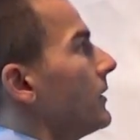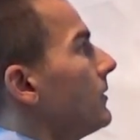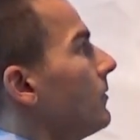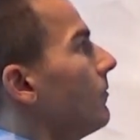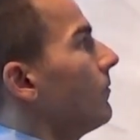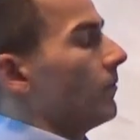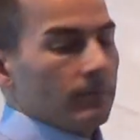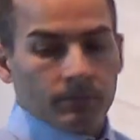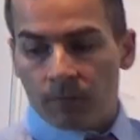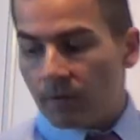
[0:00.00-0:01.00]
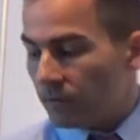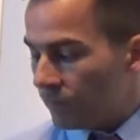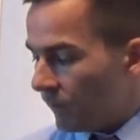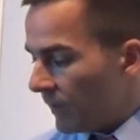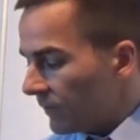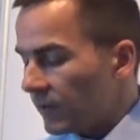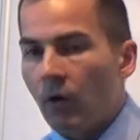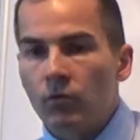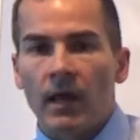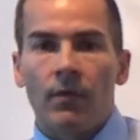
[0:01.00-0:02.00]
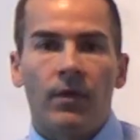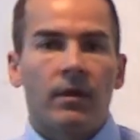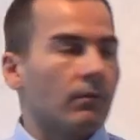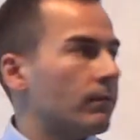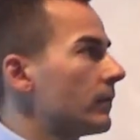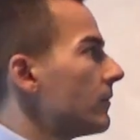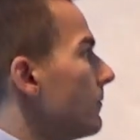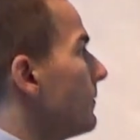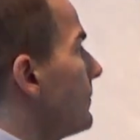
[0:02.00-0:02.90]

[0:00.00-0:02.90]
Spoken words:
here. This is basically how you can think of it.